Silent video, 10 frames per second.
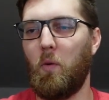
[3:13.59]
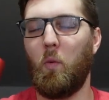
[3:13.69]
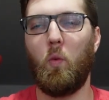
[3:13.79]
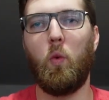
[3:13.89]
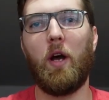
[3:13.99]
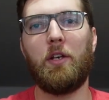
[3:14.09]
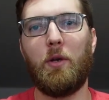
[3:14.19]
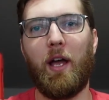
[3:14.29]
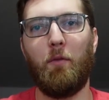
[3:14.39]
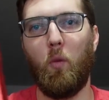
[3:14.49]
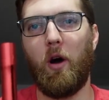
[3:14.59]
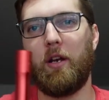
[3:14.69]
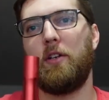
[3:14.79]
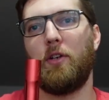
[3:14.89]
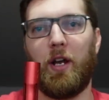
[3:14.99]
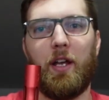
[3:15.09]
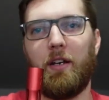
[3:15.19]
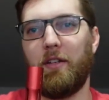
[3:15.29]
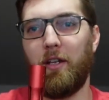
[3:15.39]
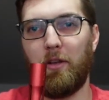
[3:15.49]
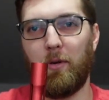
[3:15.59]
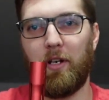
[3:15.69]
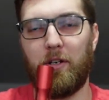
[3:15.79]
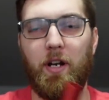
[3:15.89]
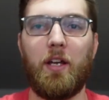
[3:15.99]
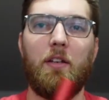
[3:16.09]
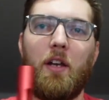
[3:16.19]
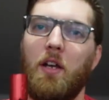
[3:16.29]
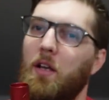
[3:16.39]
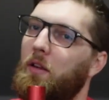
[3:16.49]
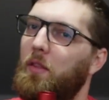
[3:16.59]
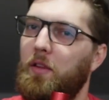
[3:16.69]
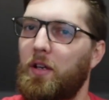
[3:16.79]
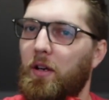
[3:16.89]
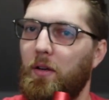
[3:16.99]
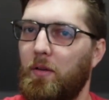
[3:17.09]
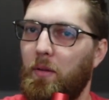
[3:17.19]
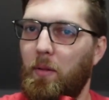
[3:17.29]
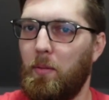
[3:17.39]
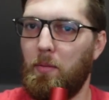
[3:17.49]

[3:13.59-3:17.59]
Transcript: when you have one in your hand and the other one in your hand, the